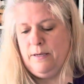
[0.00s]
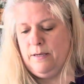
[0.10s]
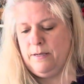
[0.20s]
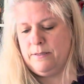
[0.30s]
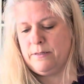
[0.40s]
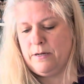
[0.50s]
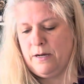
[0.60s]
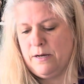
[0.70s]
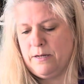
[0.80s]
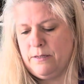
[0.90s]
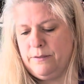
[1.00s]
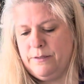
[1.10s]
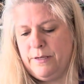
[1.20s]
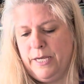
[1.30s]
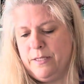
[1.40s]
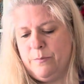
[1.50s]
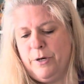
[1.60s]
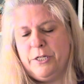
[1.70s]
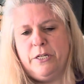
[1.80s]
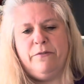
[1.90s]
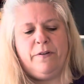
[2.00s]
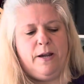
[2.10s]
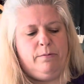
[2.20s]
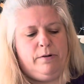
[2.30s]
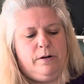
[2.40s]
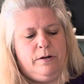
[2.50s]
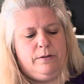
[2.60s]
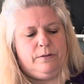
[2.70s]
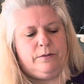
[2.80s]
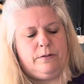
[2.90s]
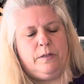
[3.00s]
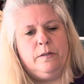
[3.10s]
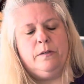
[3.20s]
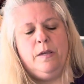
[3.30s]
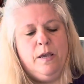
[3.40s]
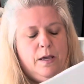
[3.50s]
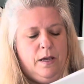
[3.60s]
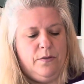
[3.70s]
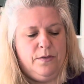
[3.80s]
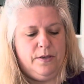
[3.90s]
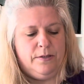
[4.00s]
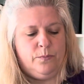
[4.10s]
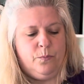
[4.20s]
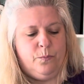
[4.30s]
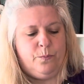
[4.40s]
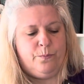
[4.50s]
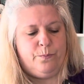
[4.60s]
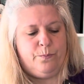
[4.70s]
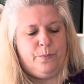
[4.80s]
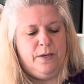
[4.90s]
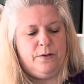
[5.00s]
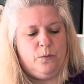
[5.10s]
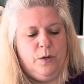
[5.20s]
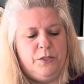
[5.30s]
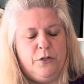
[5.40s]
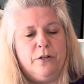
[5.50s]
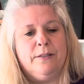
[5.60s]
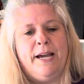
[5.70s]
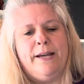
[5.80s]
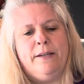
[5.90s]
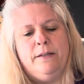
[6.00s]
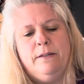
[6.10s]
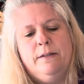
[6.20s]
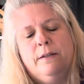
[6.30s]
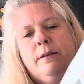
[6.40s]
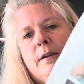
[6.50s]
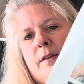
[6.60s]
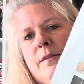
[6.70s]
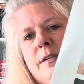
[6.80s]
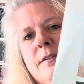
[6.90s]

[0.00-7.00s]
is called Expression Fiber Arts, and this is Winter Gladden. This